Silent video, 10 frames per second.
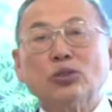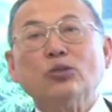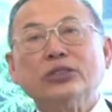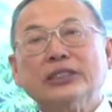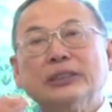
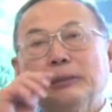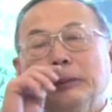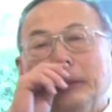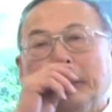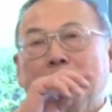soldier.
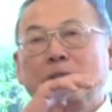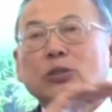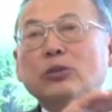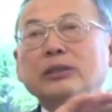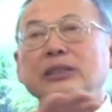
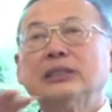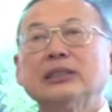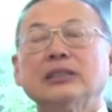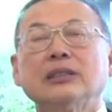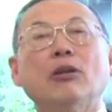So it's
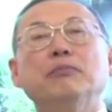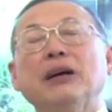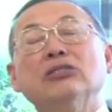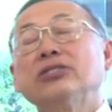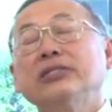a
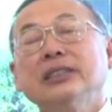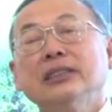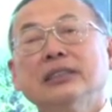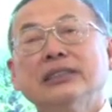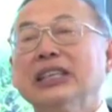compulsory
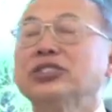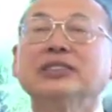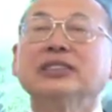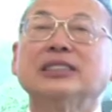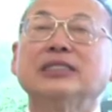
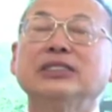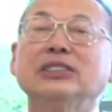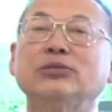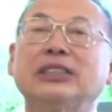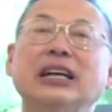national
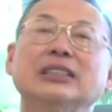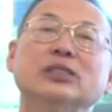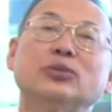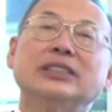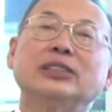service,
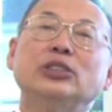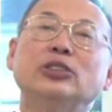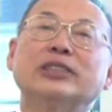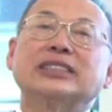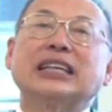regardless whether
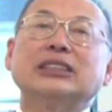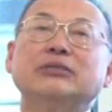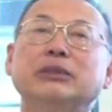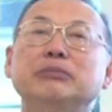you are son of